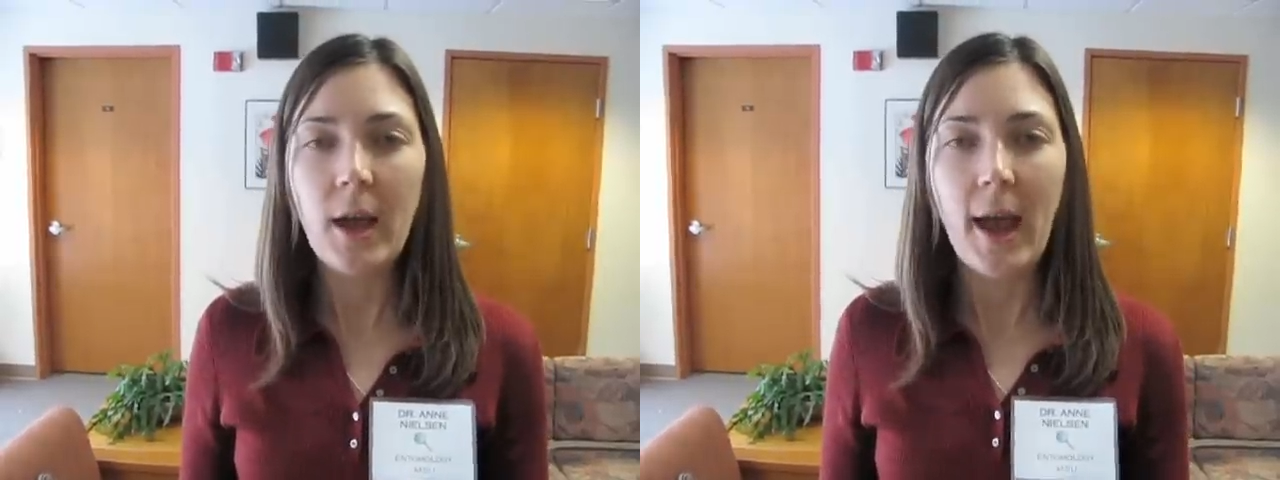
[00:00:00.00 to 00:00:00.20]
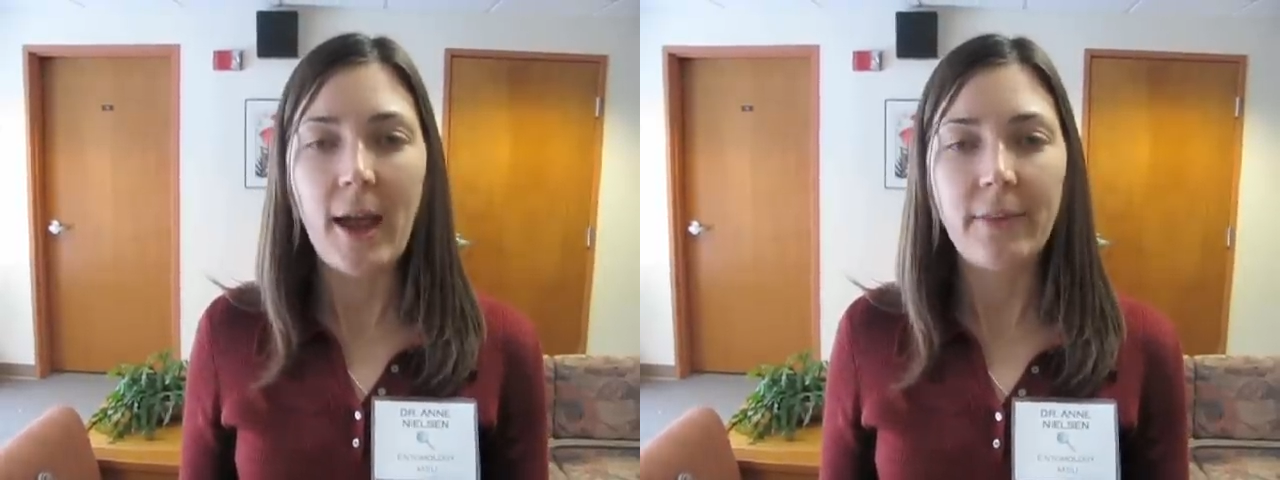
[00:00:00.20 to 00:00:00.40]

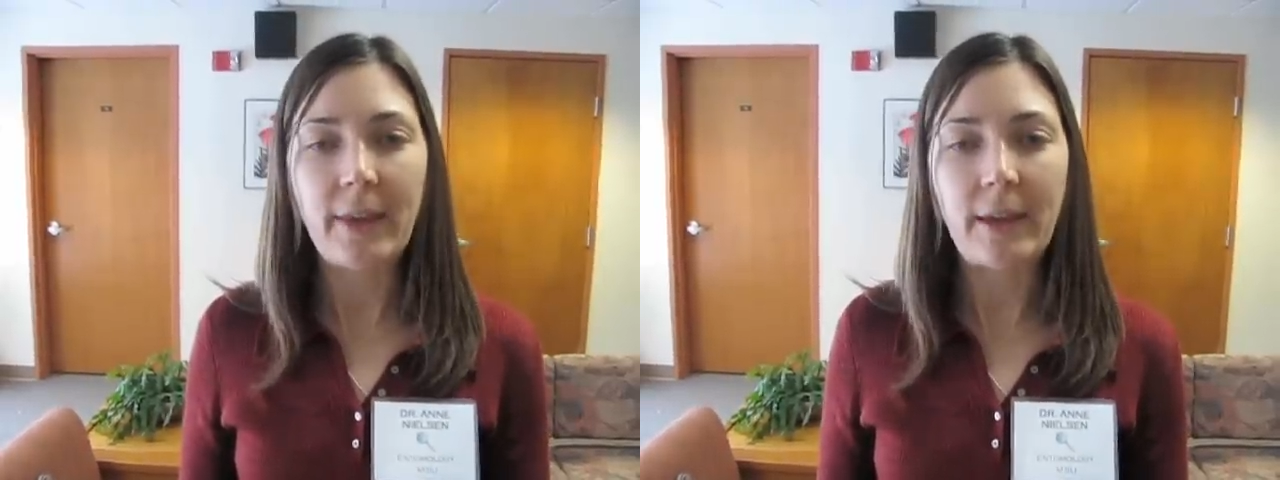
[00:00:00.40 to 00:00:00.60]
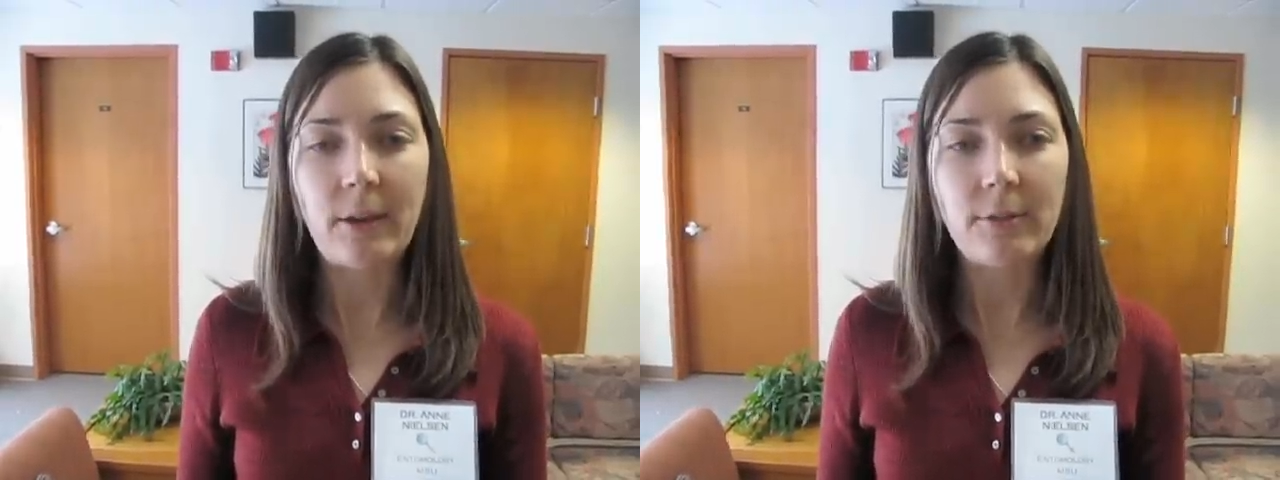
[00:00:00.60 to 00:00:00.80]
and
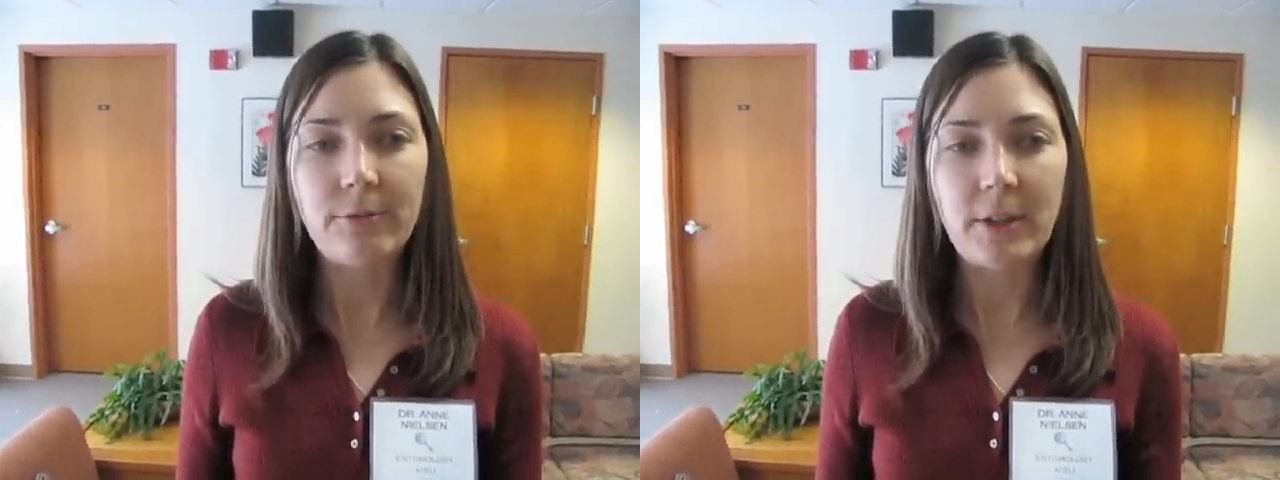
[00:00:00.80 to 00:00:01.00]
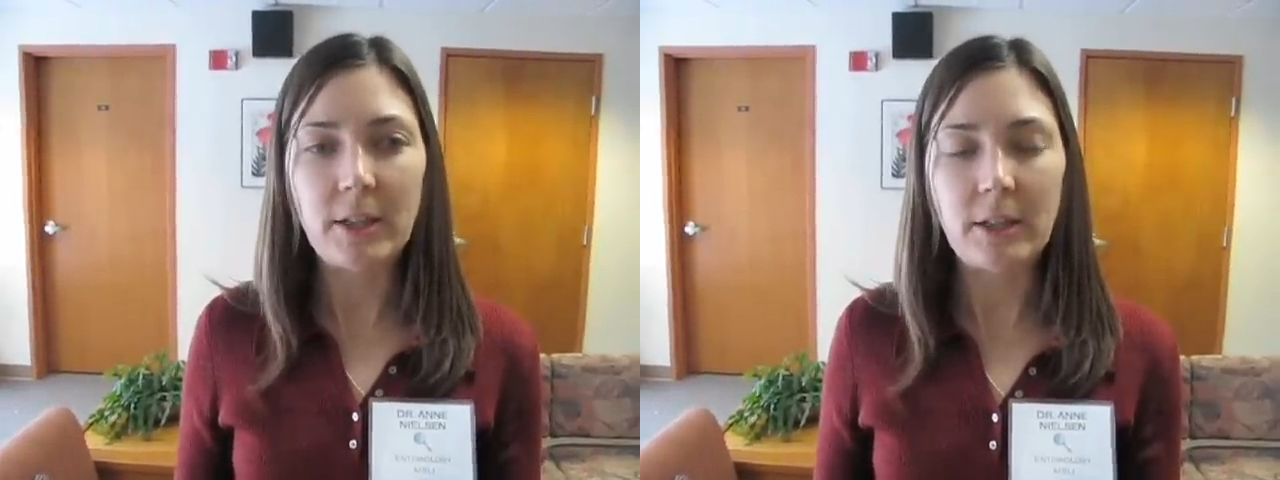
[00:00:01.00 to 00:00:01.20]
they
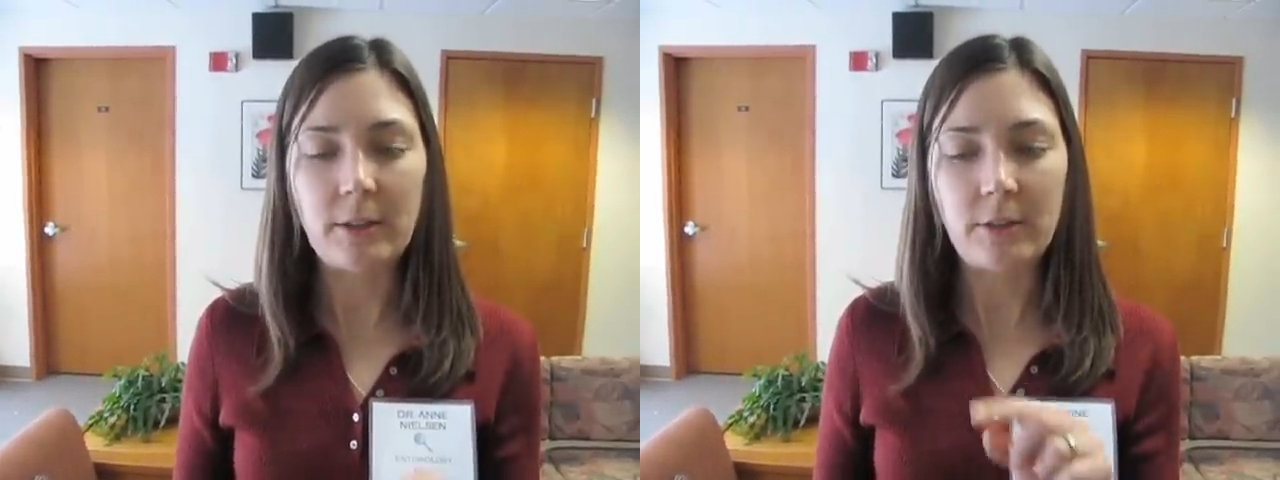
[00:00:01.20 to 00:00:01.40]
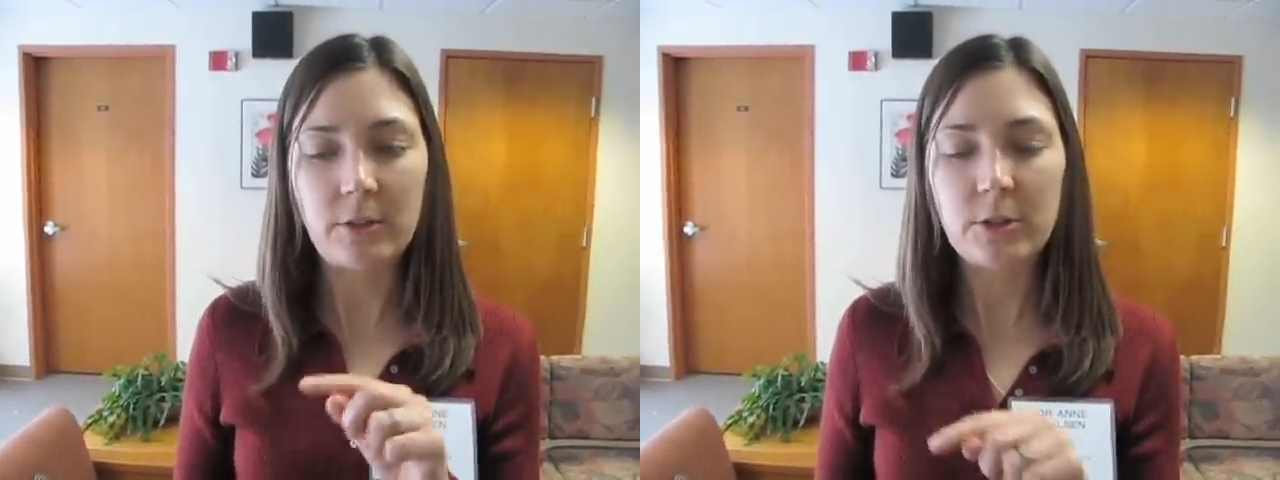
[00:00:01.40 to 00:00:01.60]
feed in
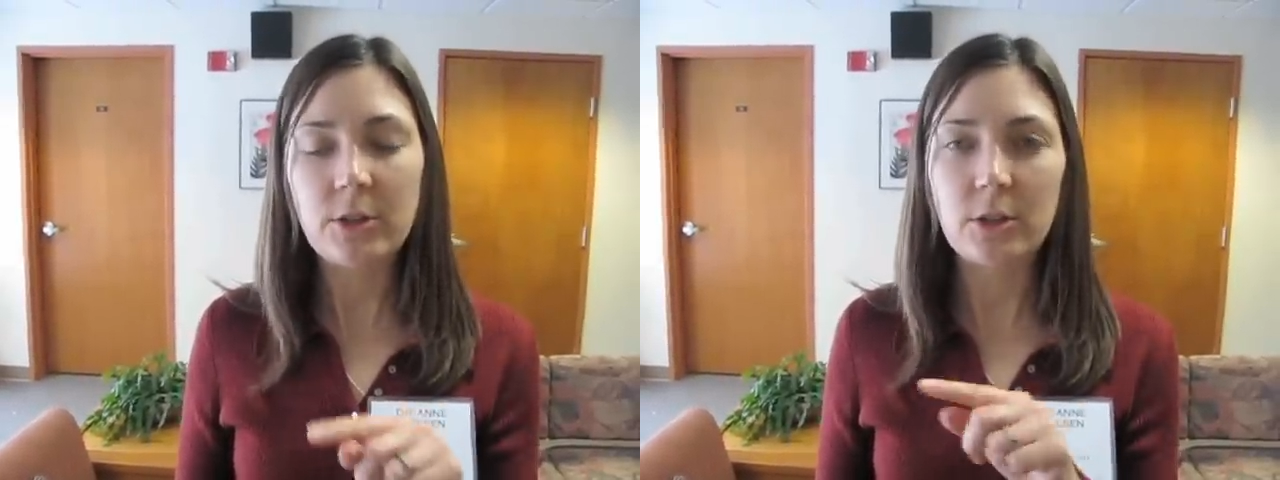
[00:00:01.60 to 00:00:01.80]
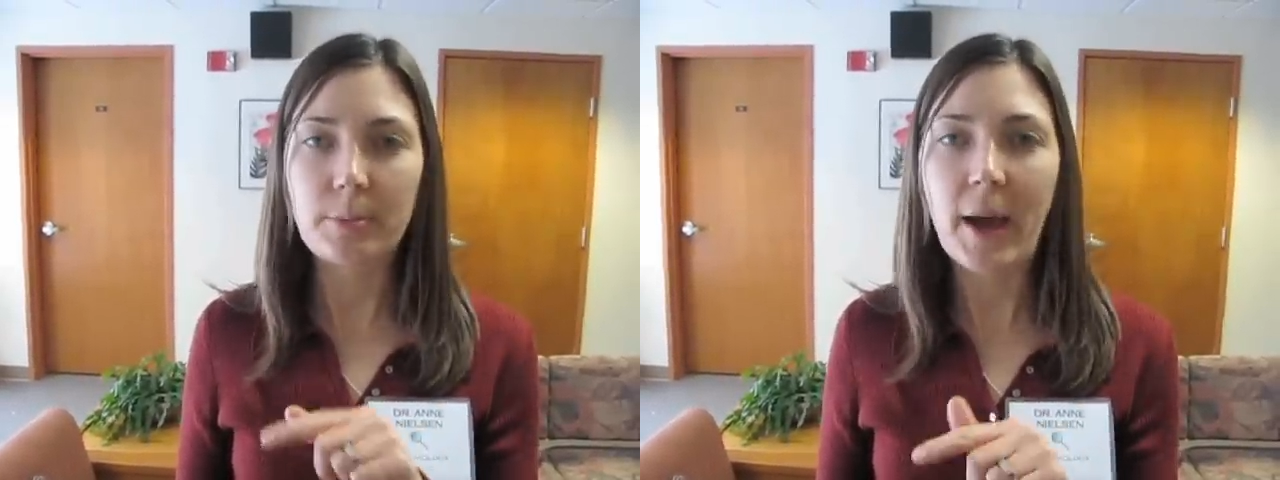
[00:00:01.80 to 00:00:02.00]
a
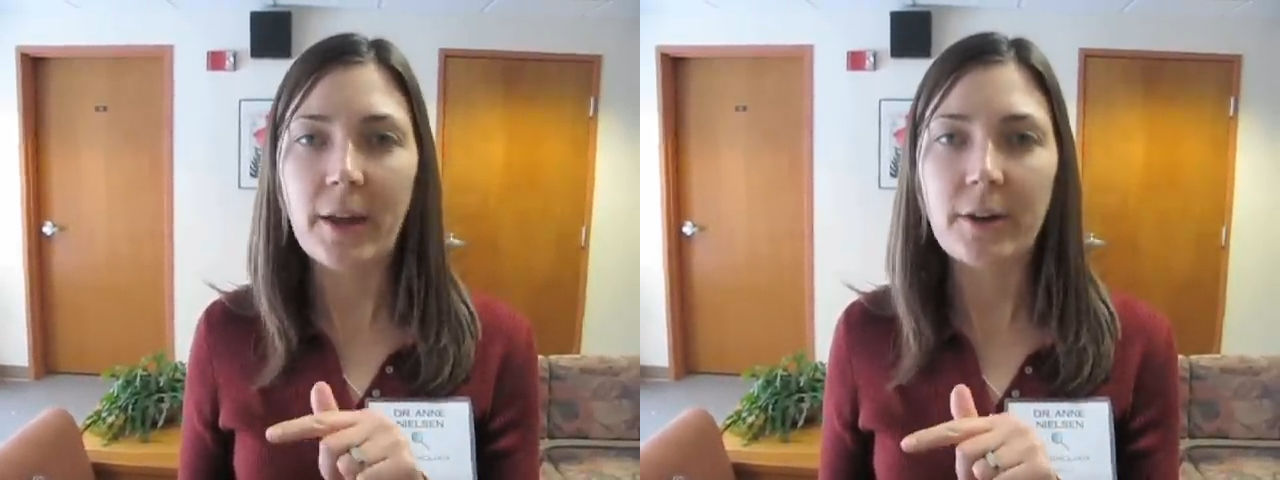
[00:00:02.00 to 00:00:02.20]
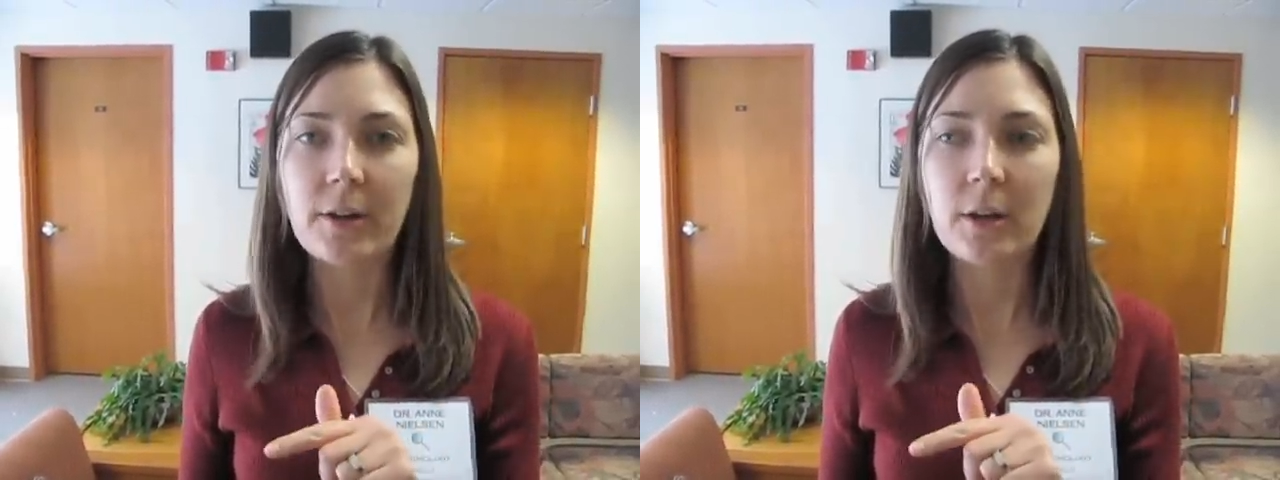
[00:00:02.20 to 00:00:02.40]
circular
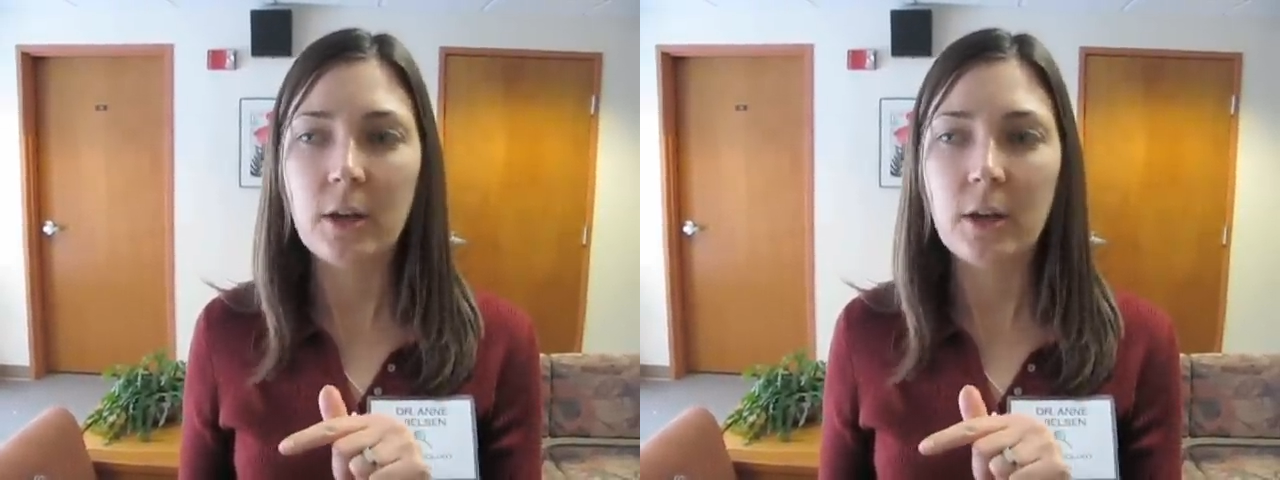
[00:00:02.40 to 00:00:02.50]
pattern